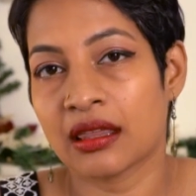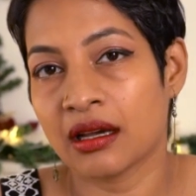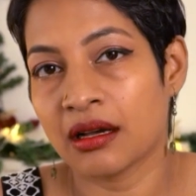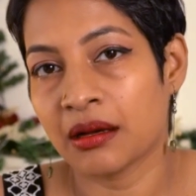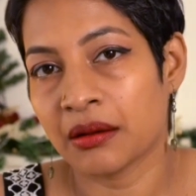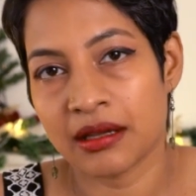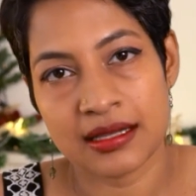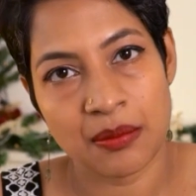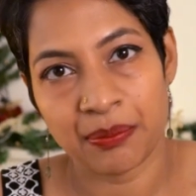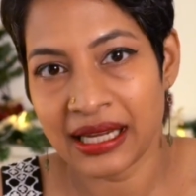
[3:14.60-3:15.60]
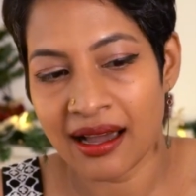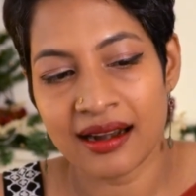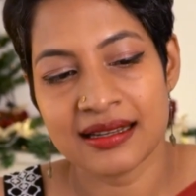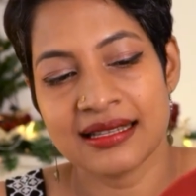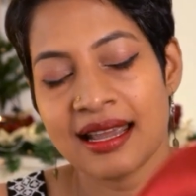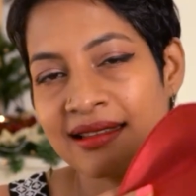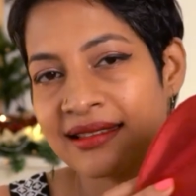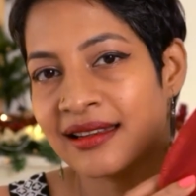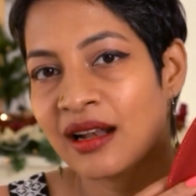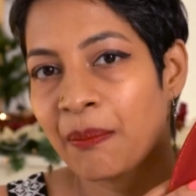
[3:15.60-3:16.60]
as a PR set.
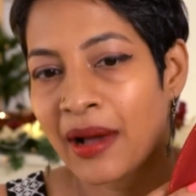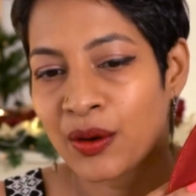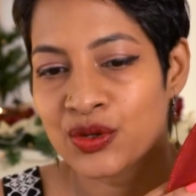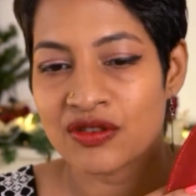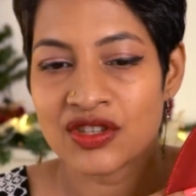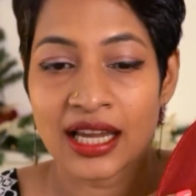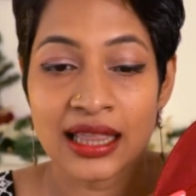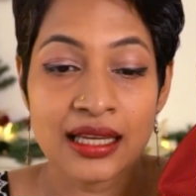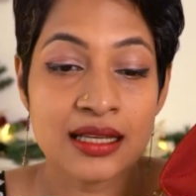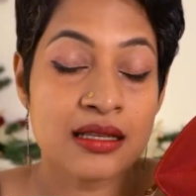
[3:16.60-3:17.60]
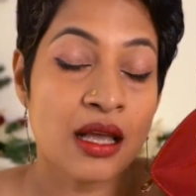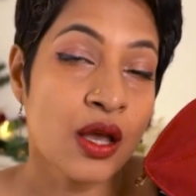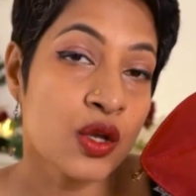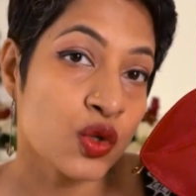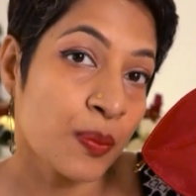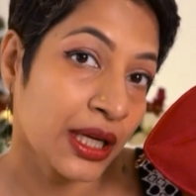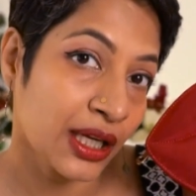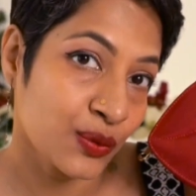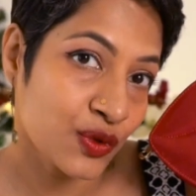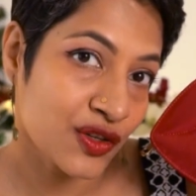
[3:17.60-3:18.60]
It's a little pouch which I think is super
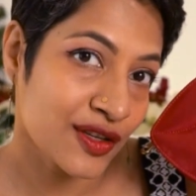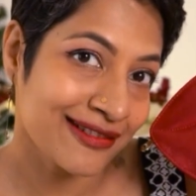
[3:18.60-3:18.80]
cute.